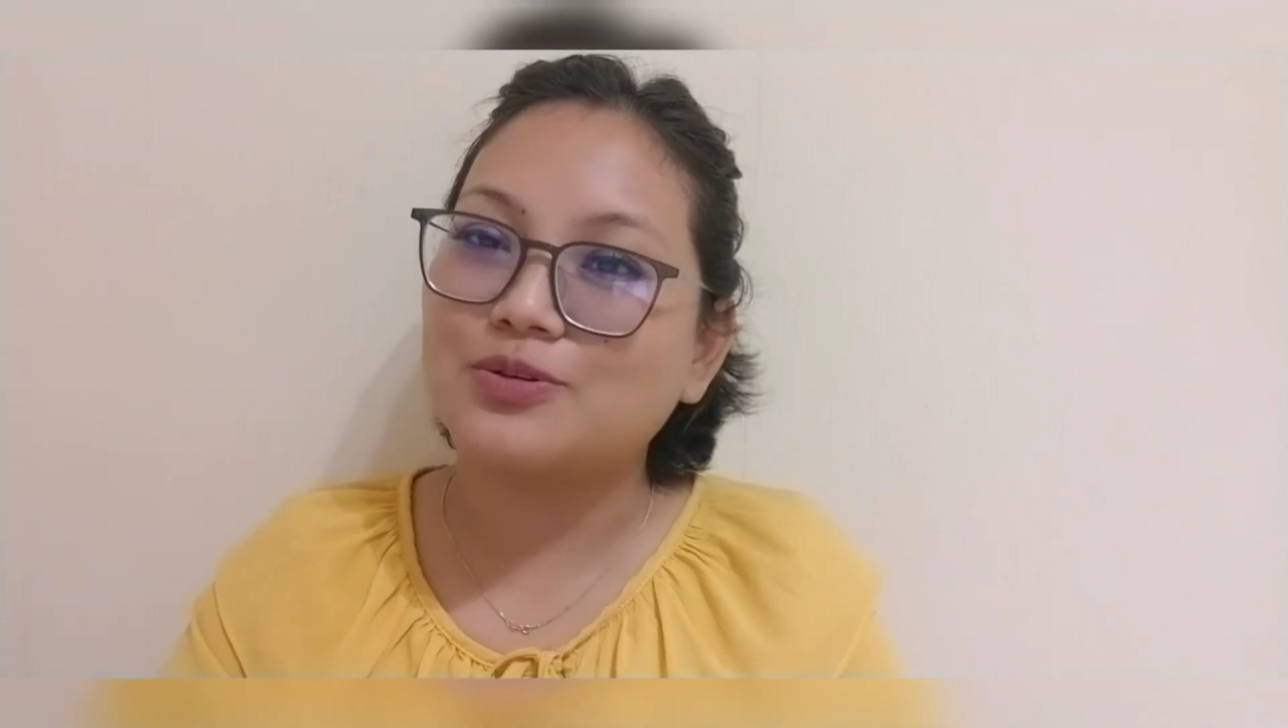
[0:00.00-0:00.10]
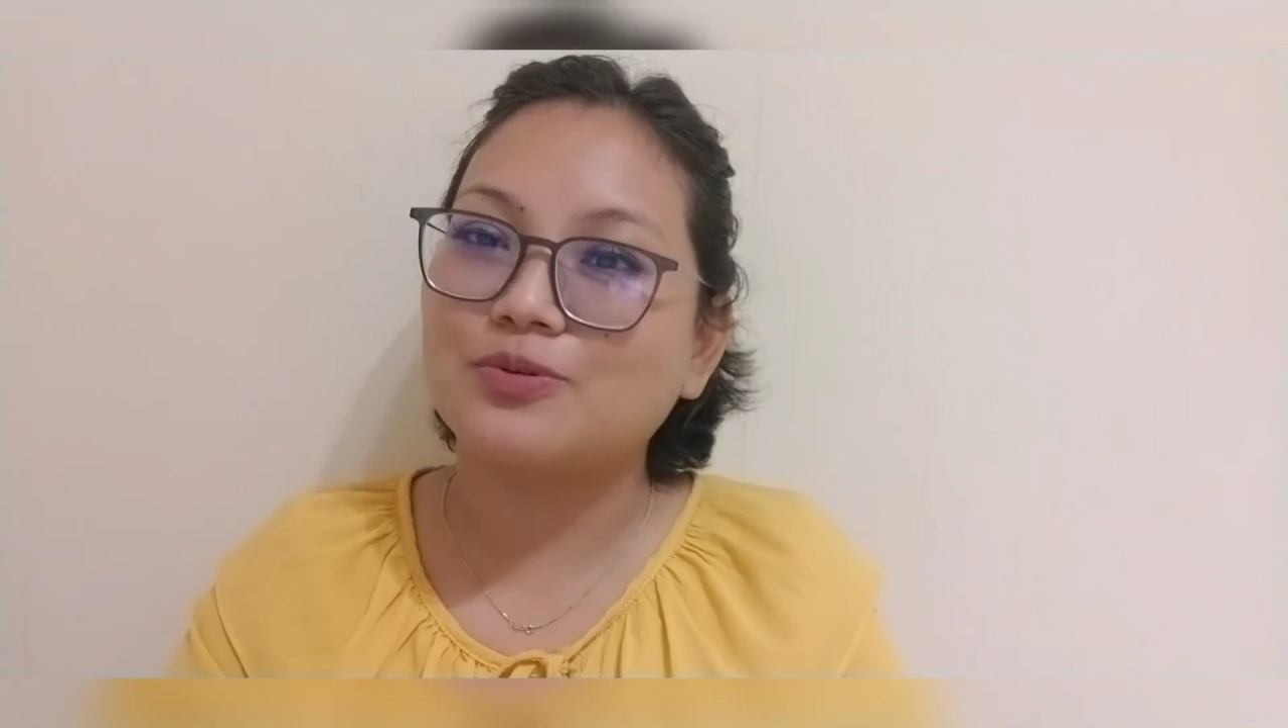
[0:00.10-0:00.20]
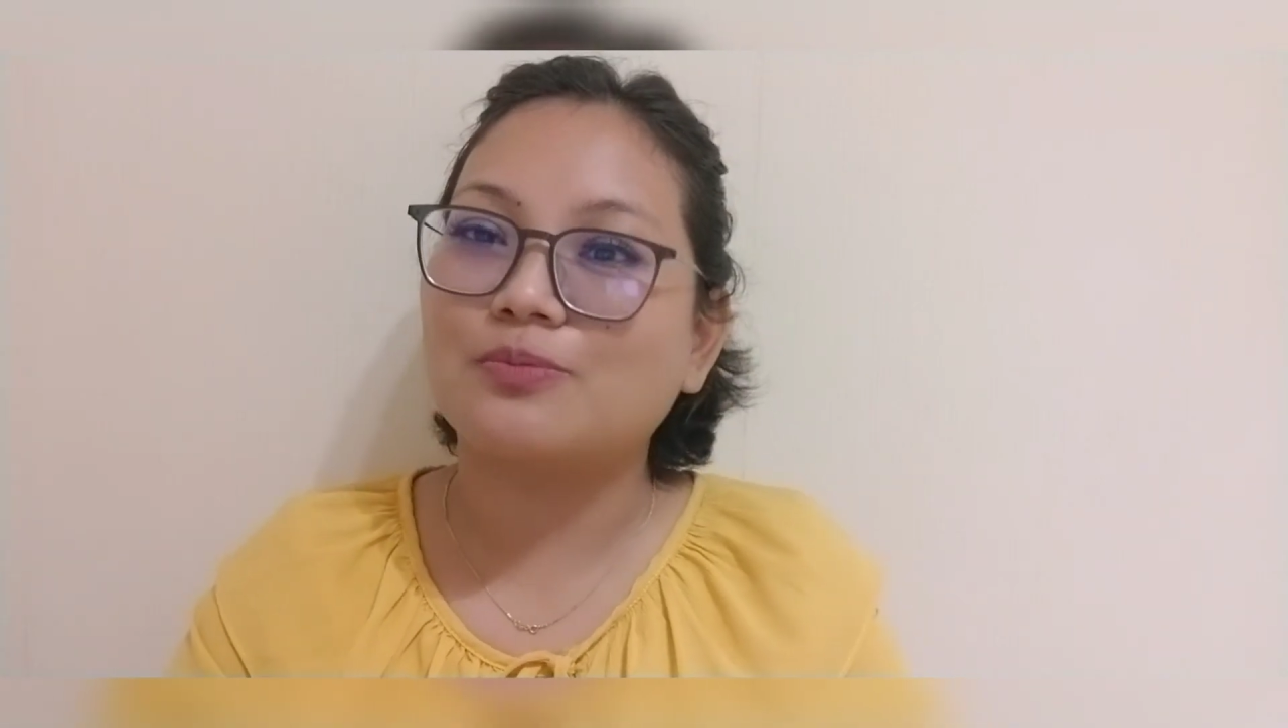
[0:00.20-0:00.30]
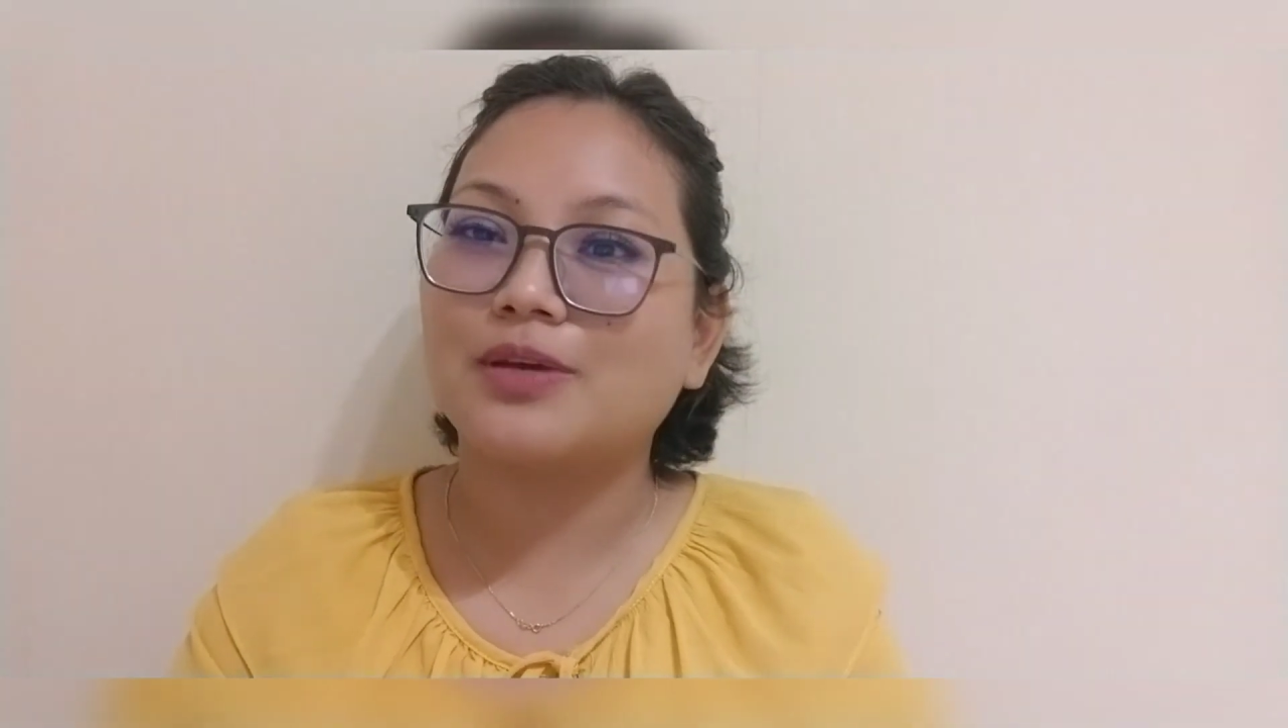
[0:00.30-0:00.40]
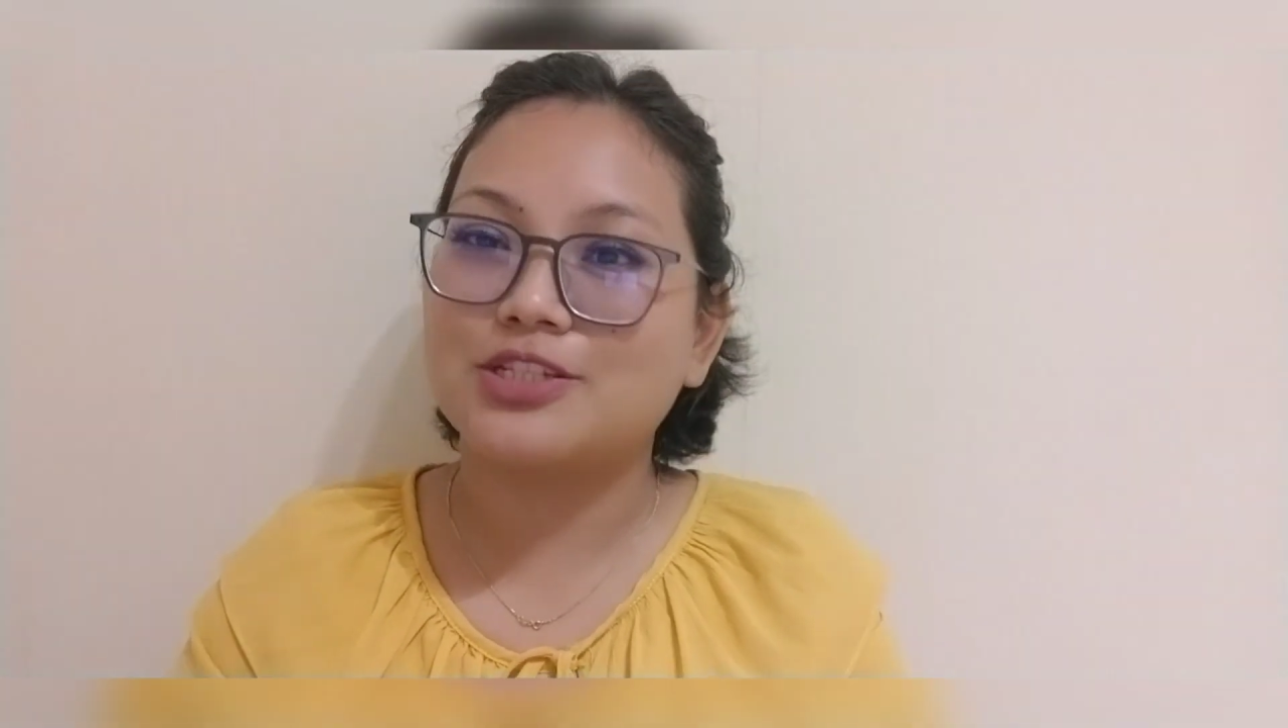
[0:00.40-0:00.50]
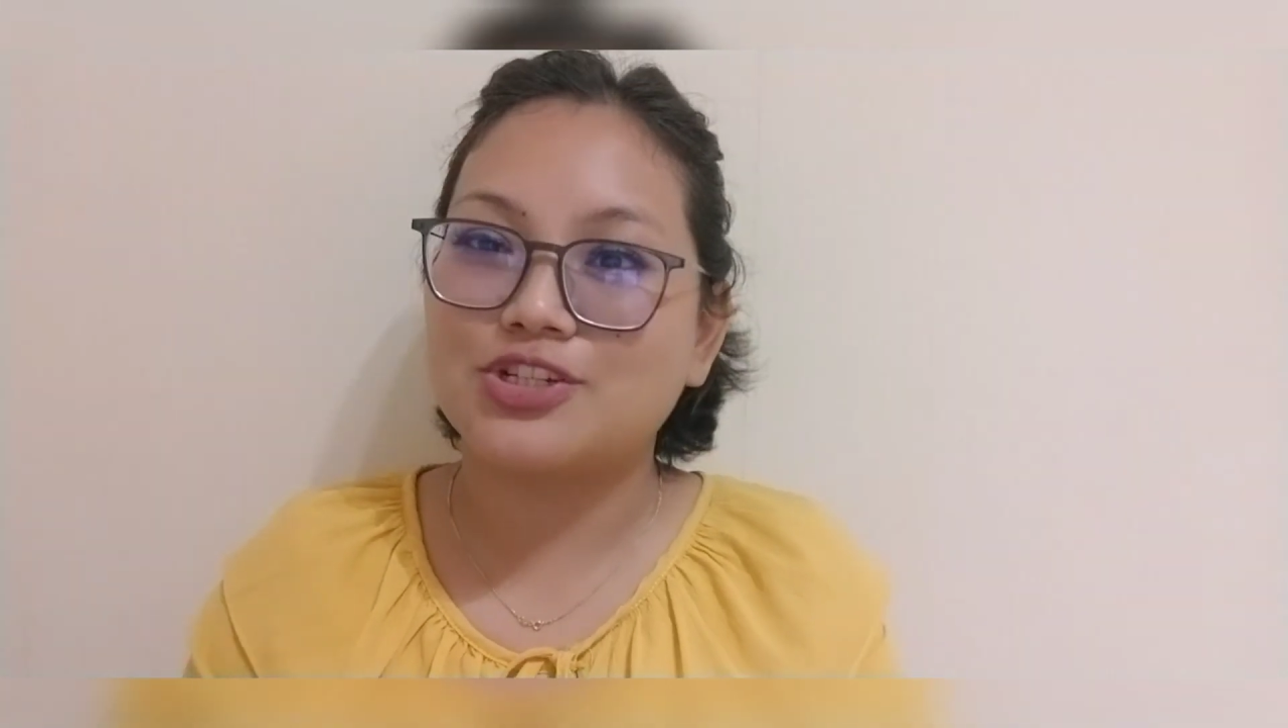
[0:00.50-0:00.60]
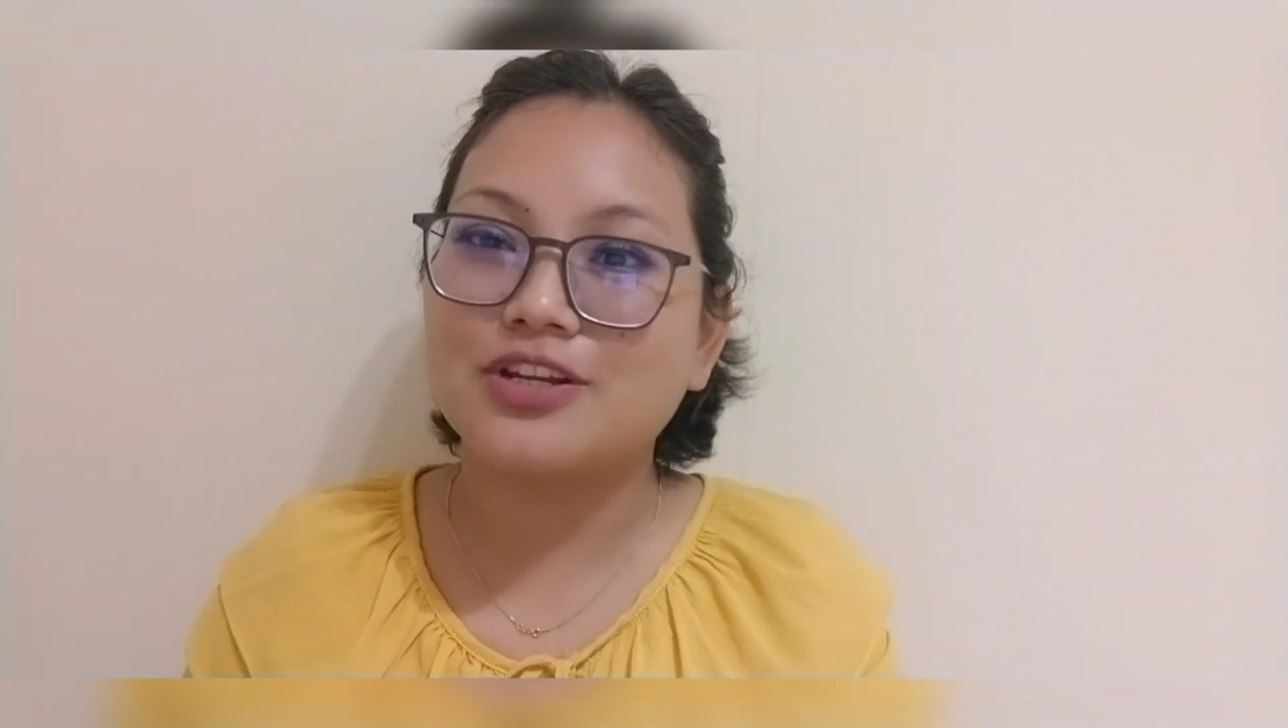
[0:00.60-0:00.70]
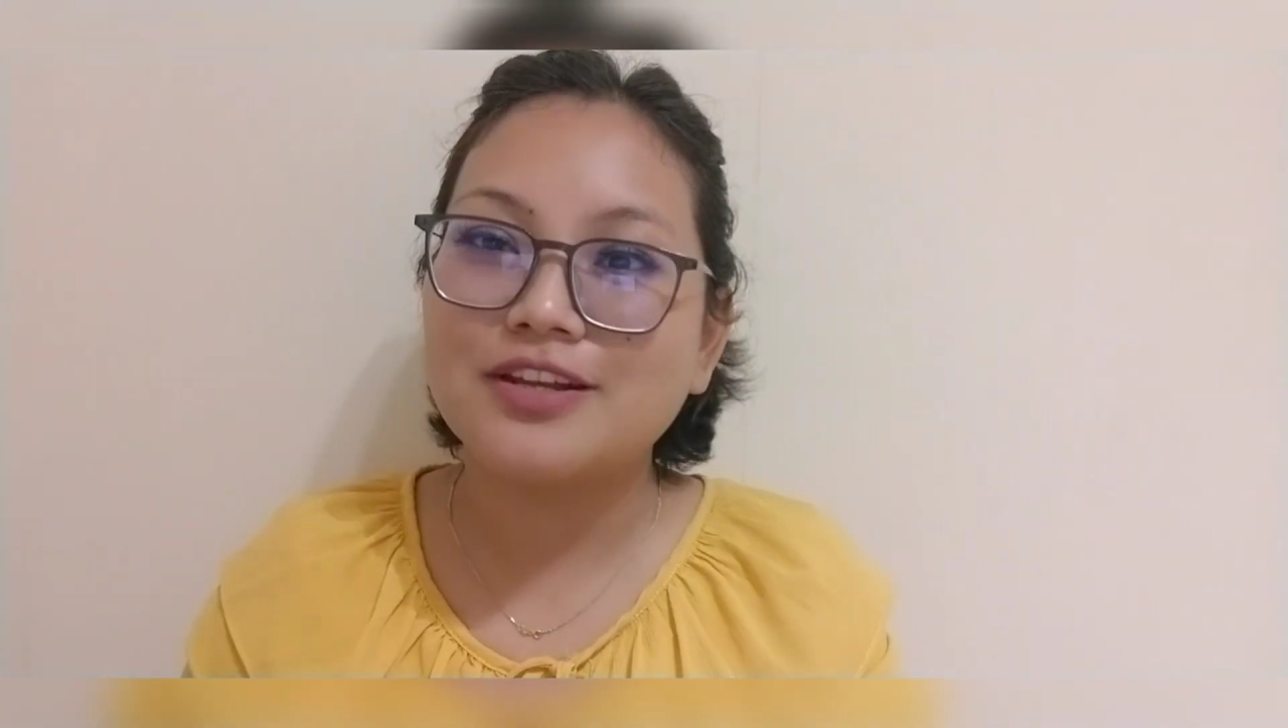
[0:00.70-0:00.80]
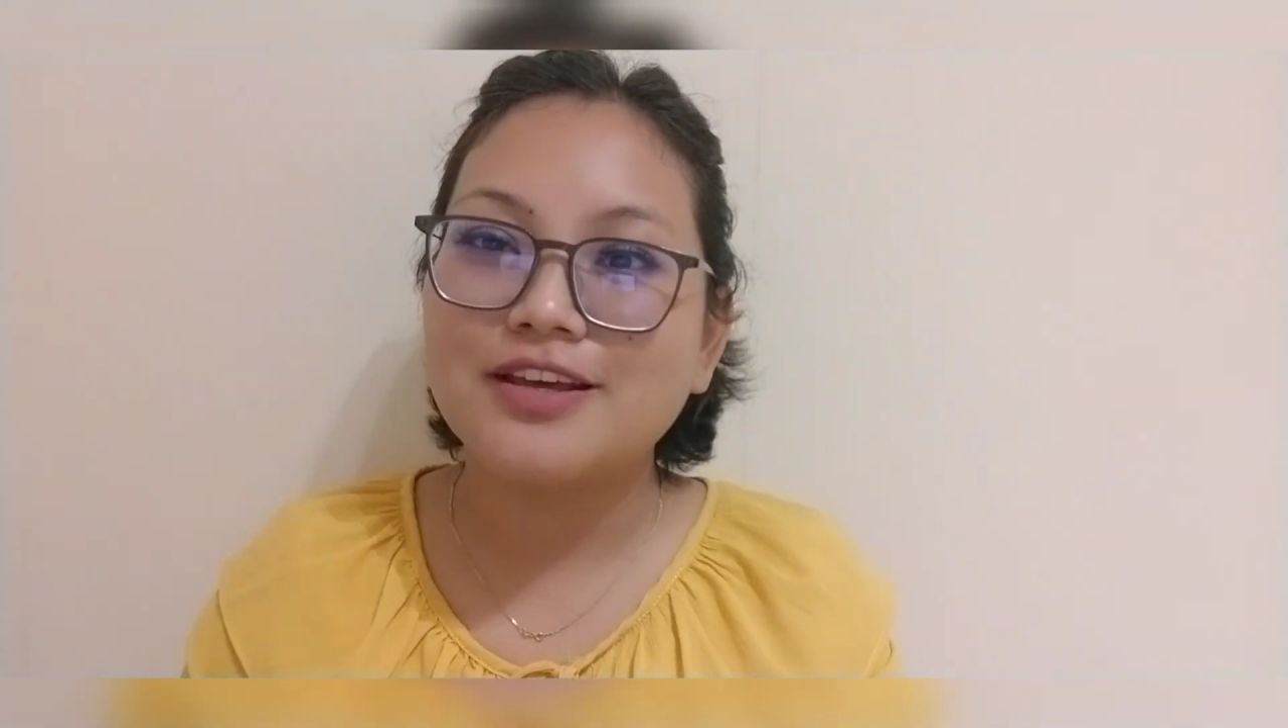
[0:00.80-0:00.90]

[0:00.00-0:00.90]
to mention